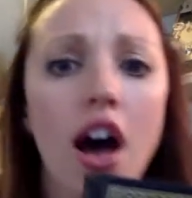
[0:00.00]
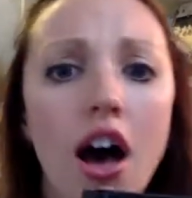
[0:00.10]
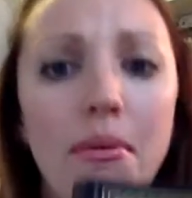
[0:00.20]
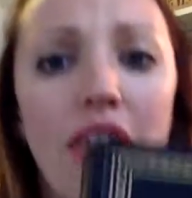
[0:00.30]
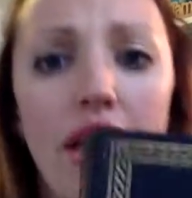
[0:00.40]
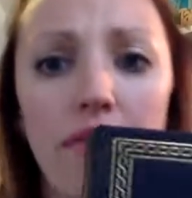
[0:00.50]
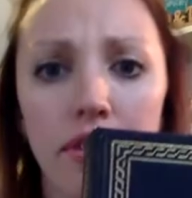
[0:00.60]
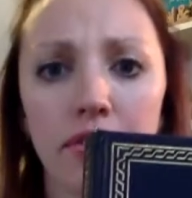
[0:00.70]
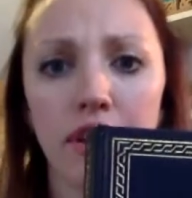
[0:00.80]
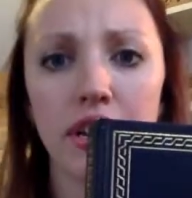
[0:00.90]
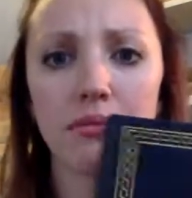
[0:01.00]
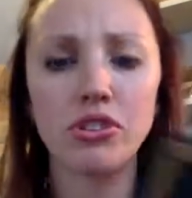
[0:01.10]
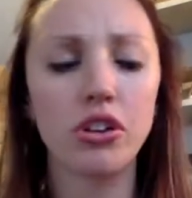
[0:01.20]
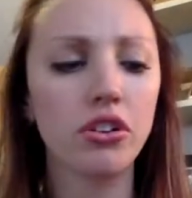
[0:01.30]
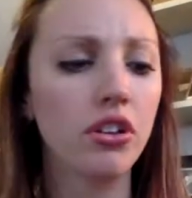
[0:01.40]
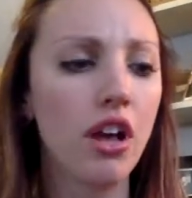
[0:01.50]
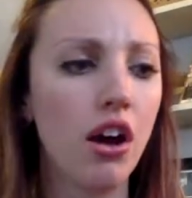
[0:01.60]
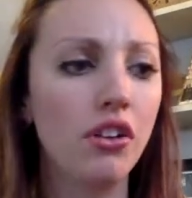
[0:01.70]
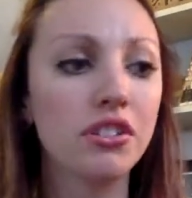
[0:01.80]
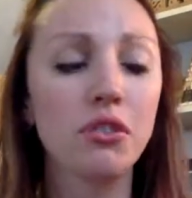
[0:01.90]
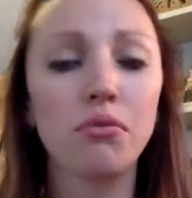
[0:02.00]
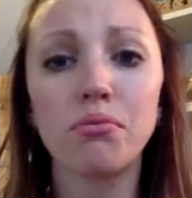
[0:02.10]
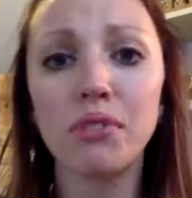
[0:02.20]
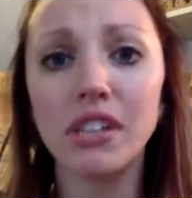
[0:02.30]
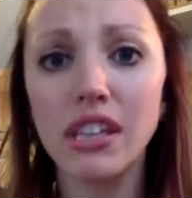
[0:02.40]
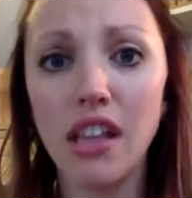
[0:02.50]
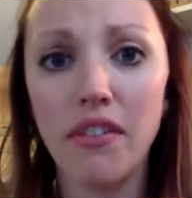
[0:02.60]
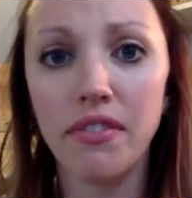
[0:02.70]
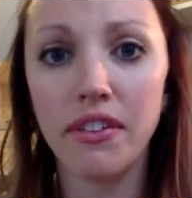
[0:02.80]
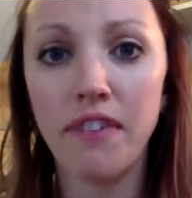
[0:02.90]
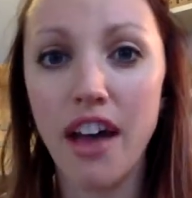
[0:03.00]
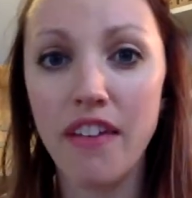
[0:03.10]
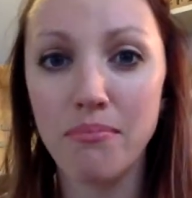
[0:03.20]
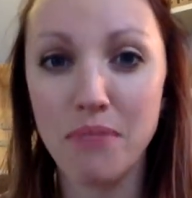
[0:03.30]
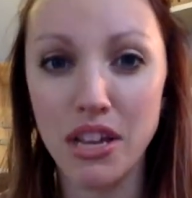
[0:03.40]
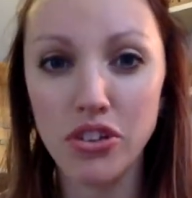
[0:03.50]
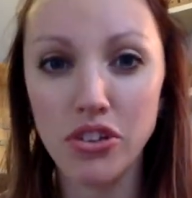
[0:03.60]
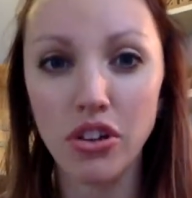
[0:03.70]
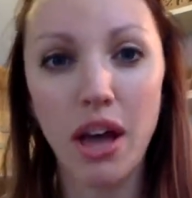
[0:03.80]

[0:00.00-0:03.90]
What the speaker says: I love the Freedom Journal. I also really love the 5-minute journal.